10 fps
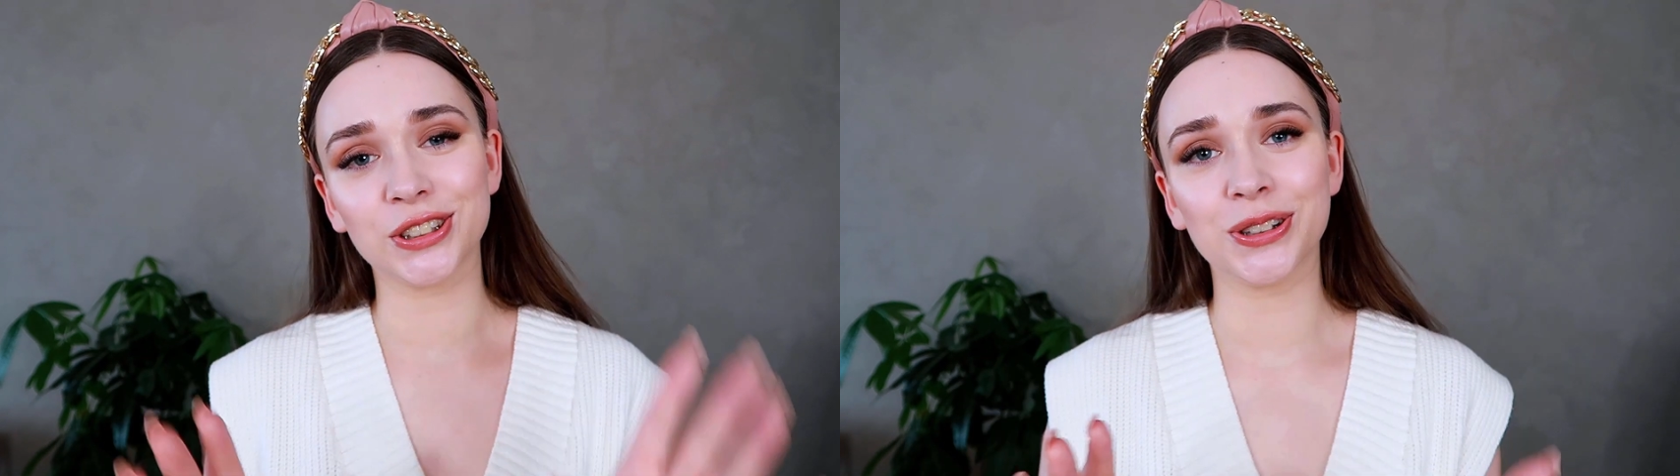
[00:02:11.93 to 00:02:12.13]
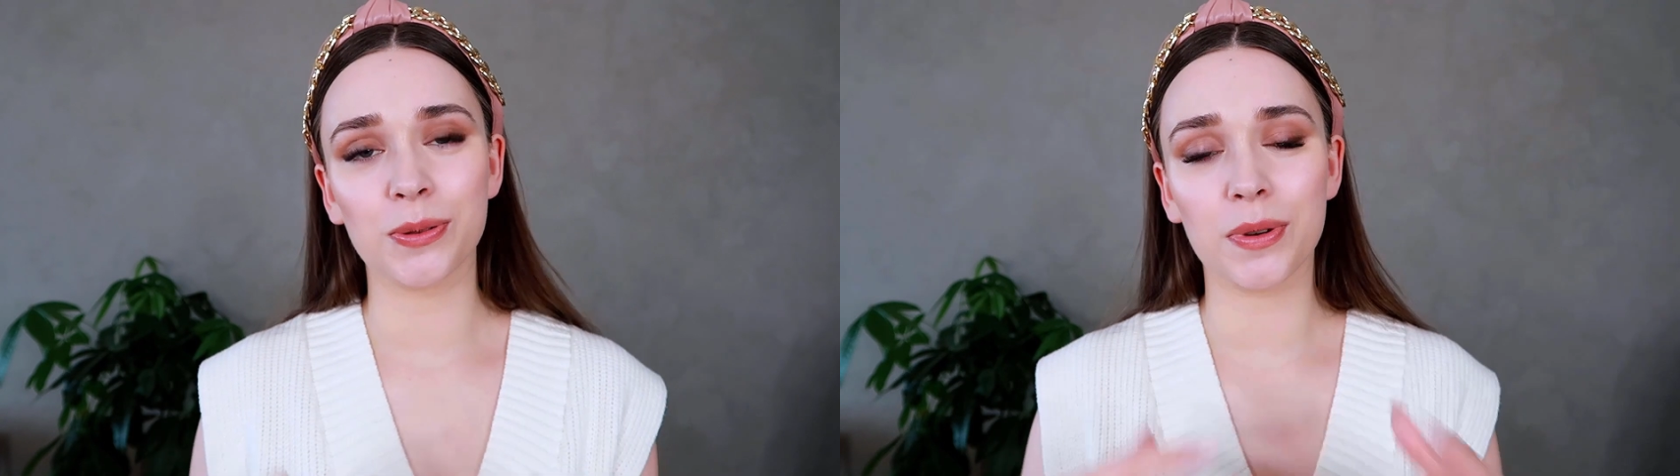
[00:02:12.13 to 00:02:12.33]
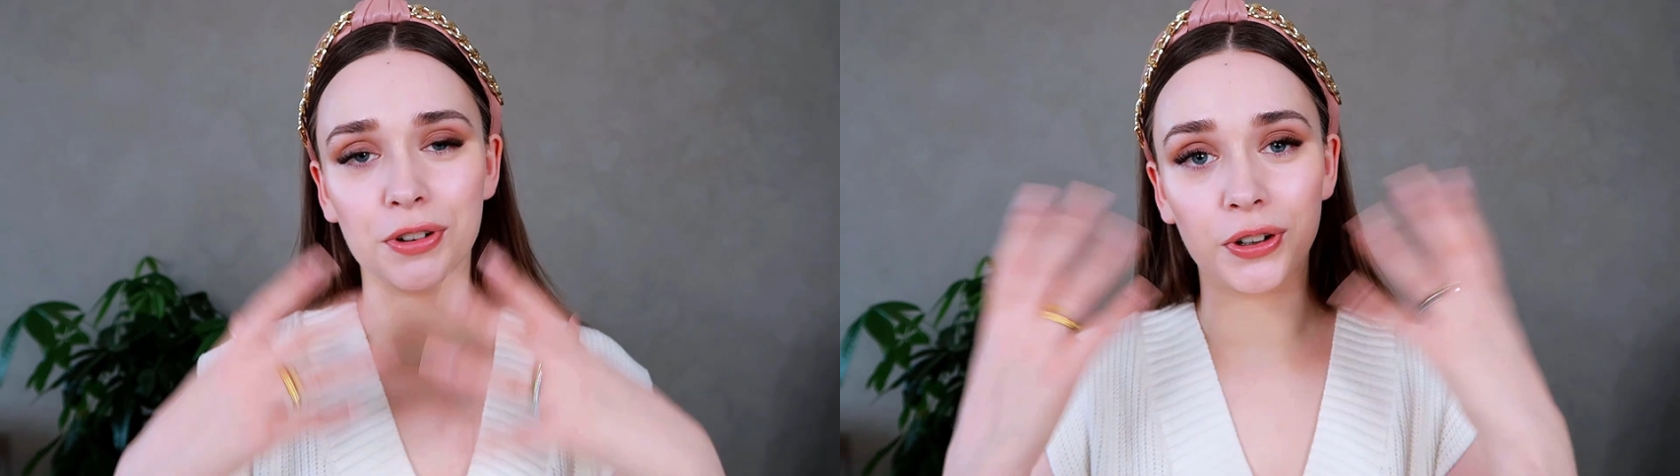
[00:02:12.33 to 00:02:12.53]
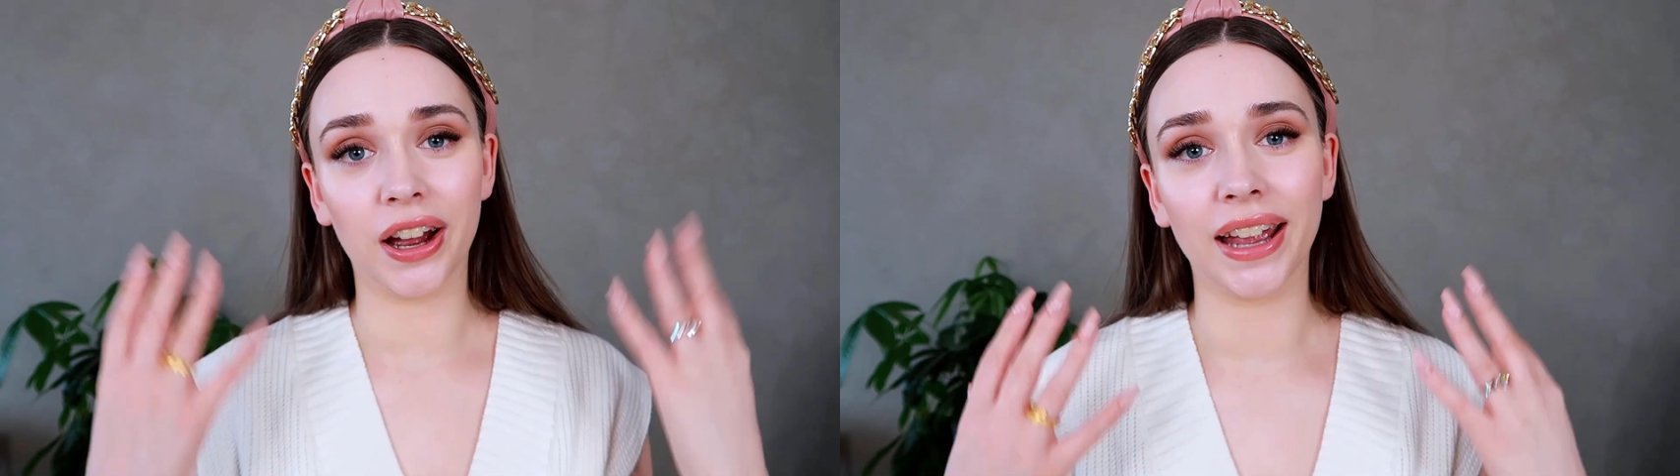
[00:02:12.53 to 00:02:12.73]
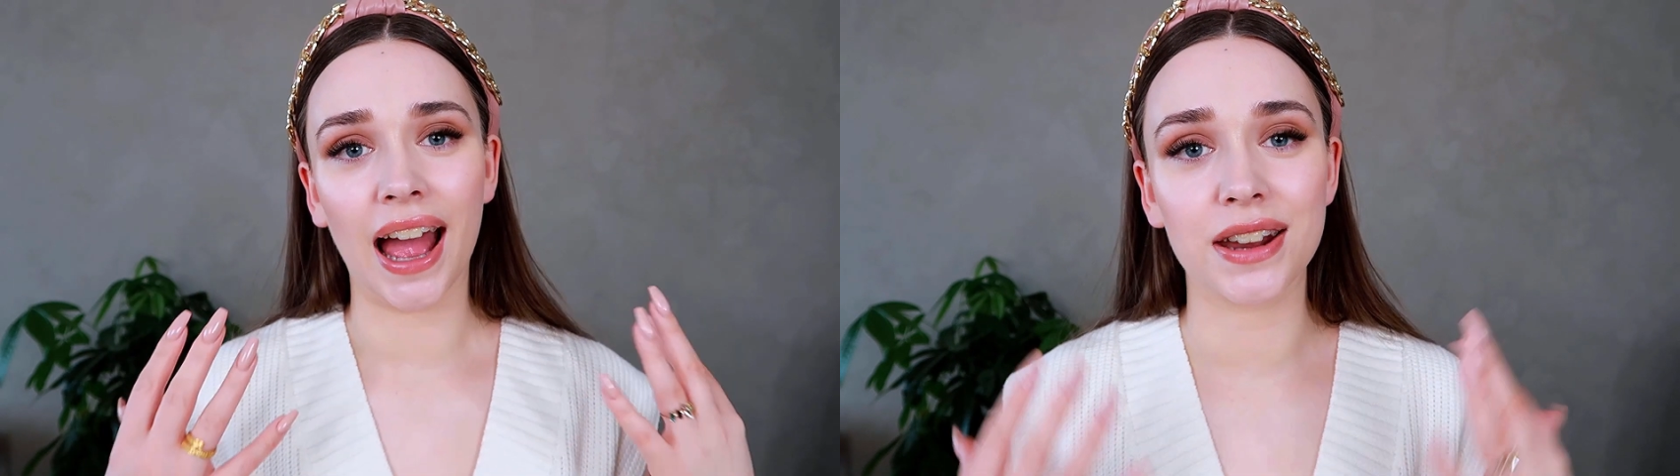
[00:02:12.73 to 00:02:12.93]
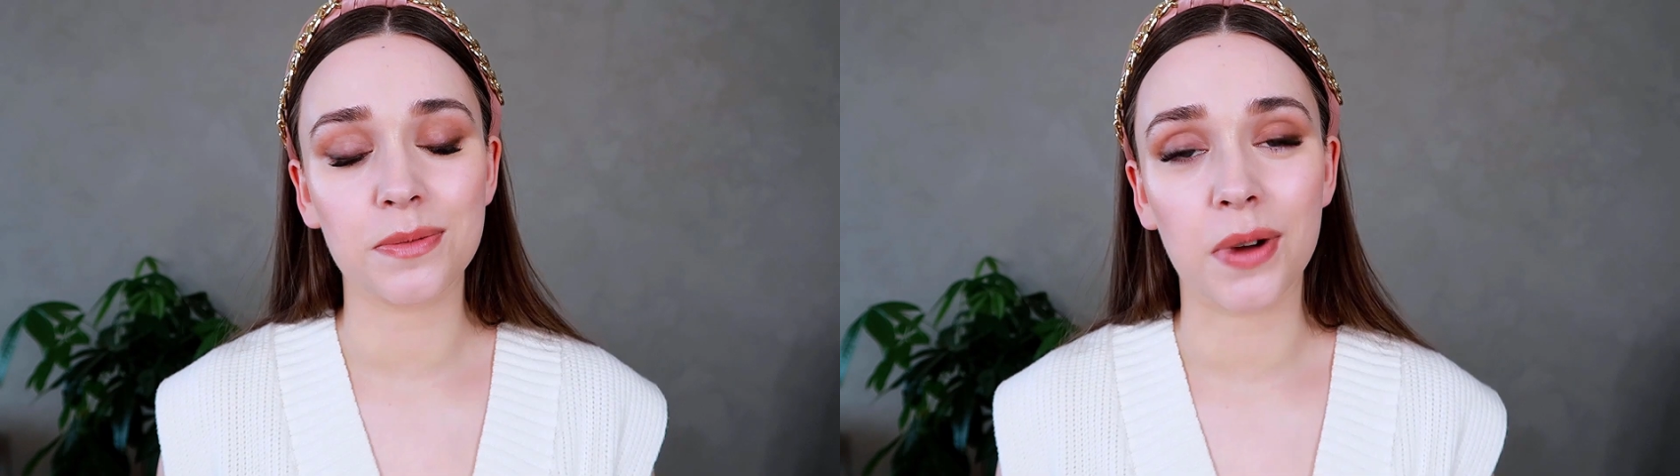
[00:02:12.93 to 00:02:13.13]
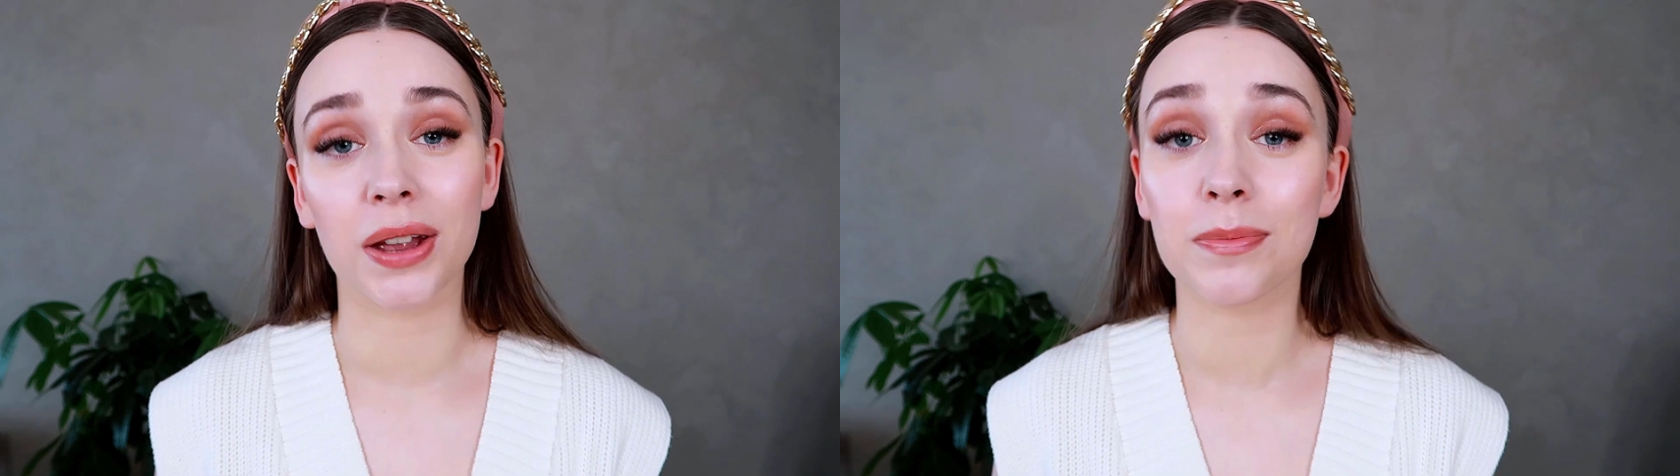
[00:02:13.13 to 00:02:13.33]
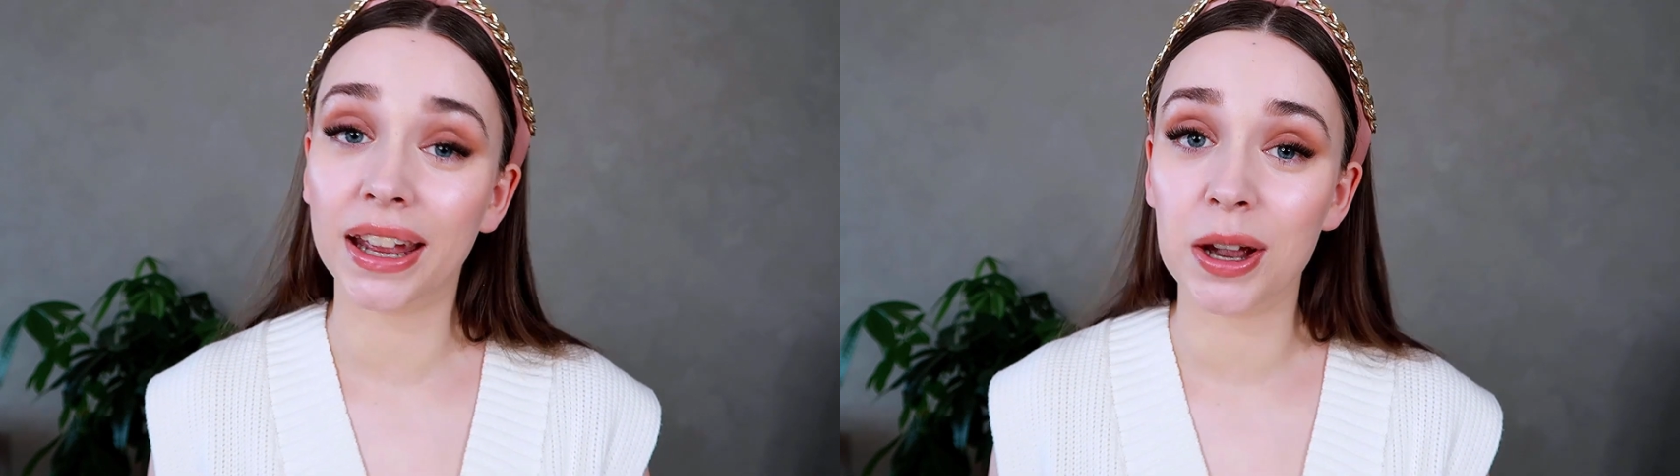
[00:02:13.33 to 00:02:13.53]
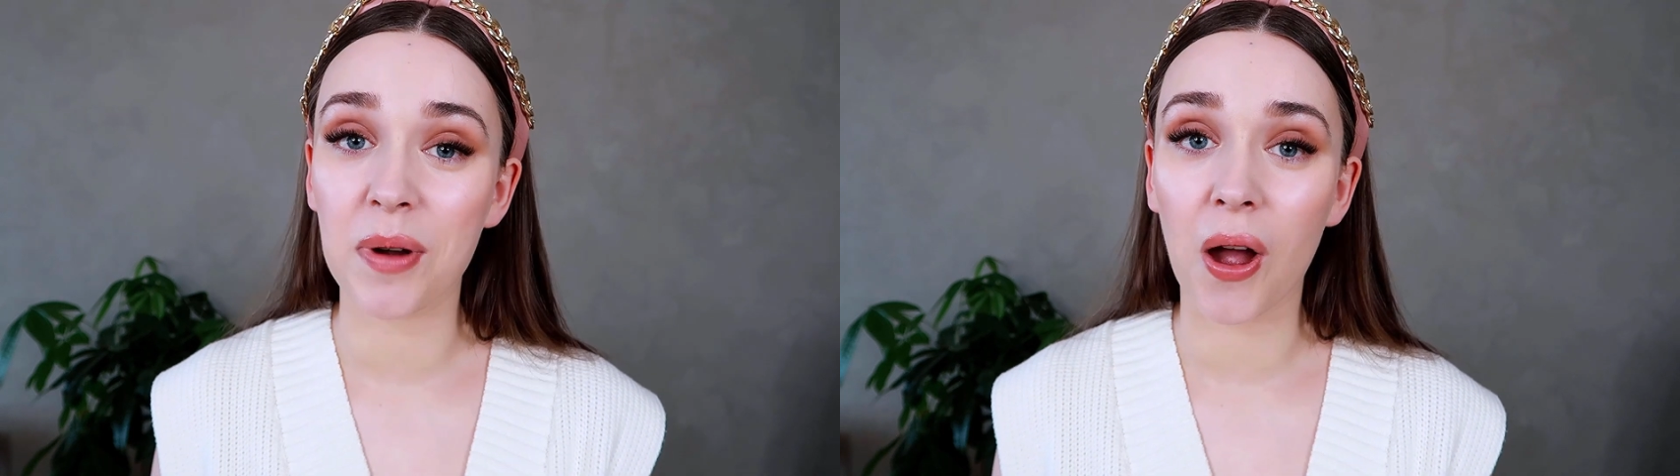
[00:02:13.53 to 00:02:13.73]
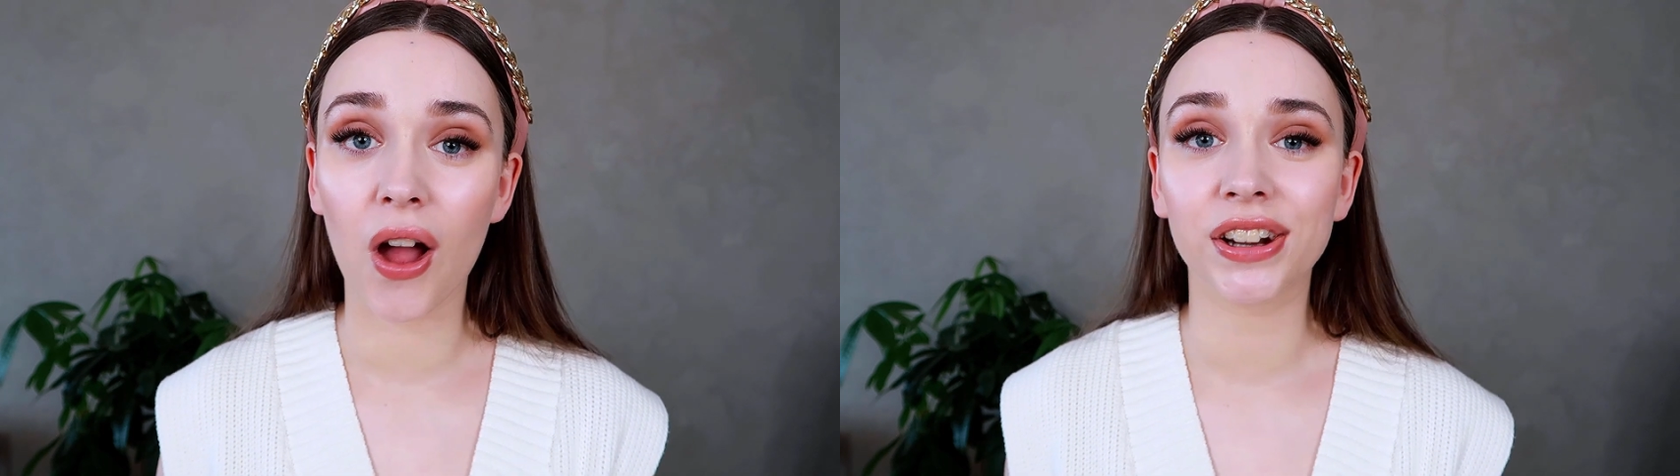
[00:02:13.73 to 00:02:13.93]
to before I had my makeup
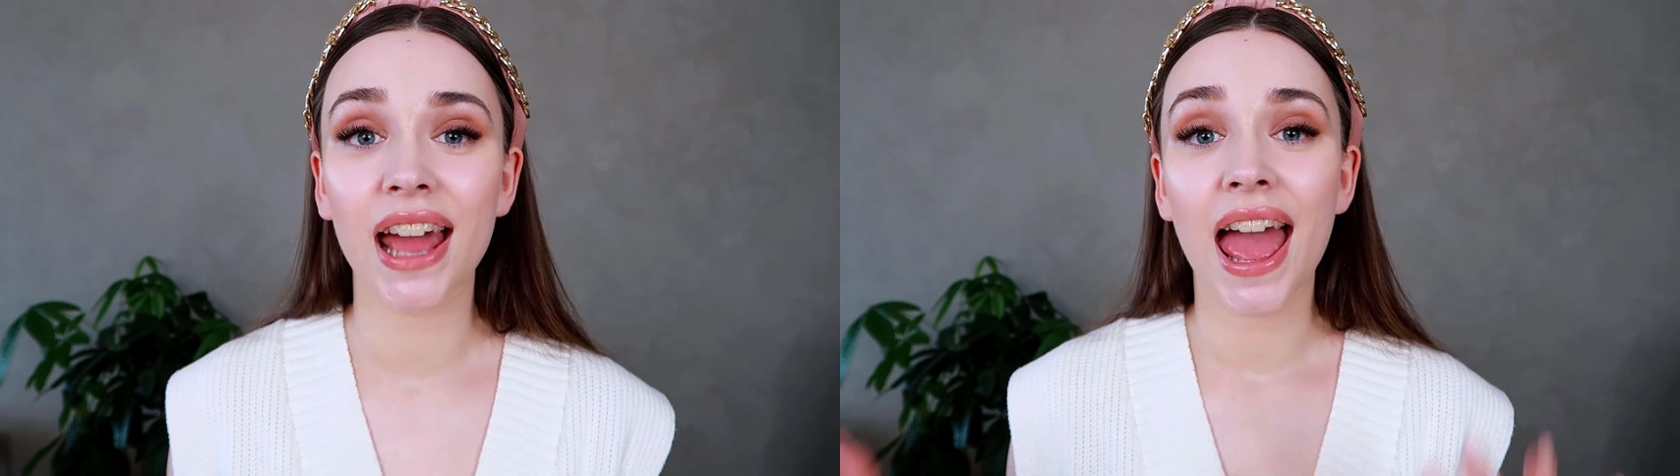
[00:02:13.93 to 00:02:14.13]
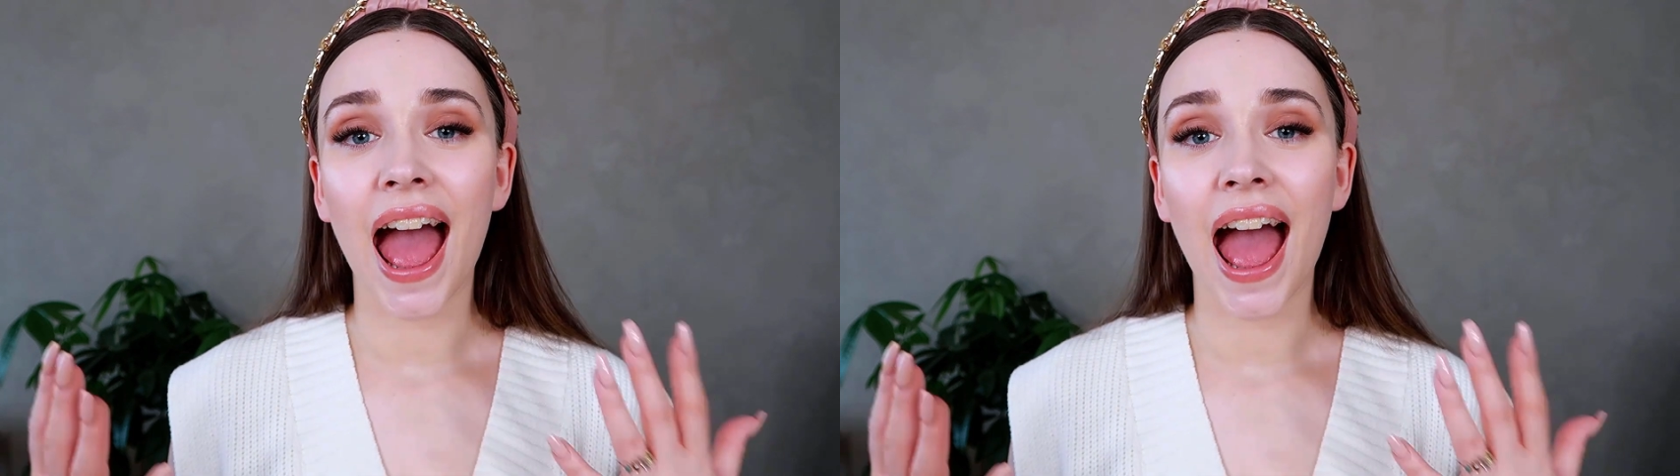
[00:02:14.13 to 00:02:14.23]
on,